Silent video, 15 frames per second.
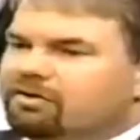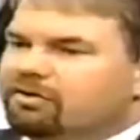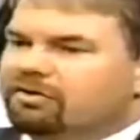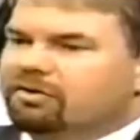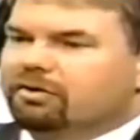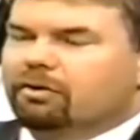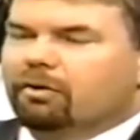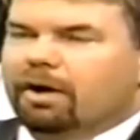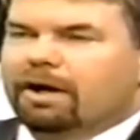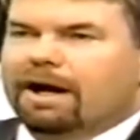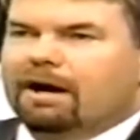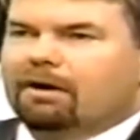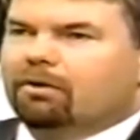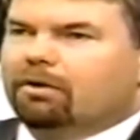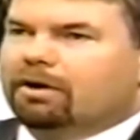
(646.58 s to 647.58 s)
got just a
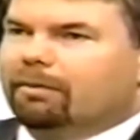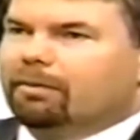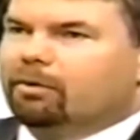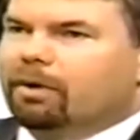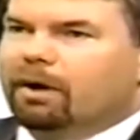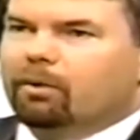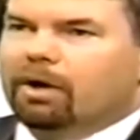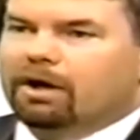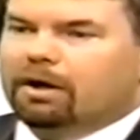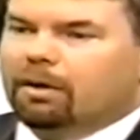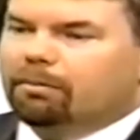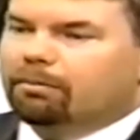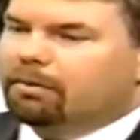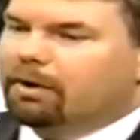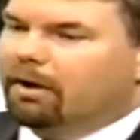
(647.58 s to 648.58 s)
great outlook. I mean, when I wake
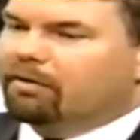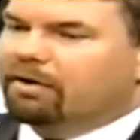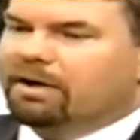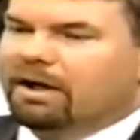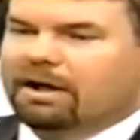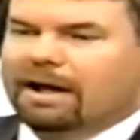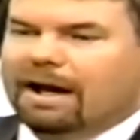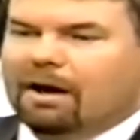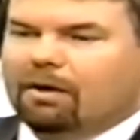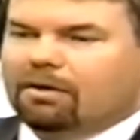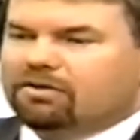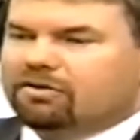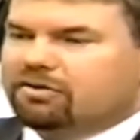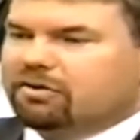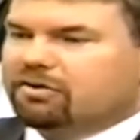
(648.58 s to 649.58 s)
up every day
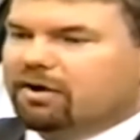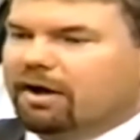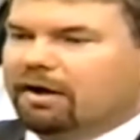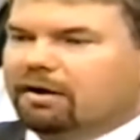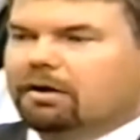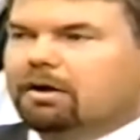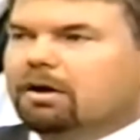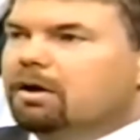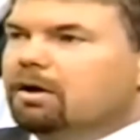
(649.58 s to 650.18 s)
now, it's just like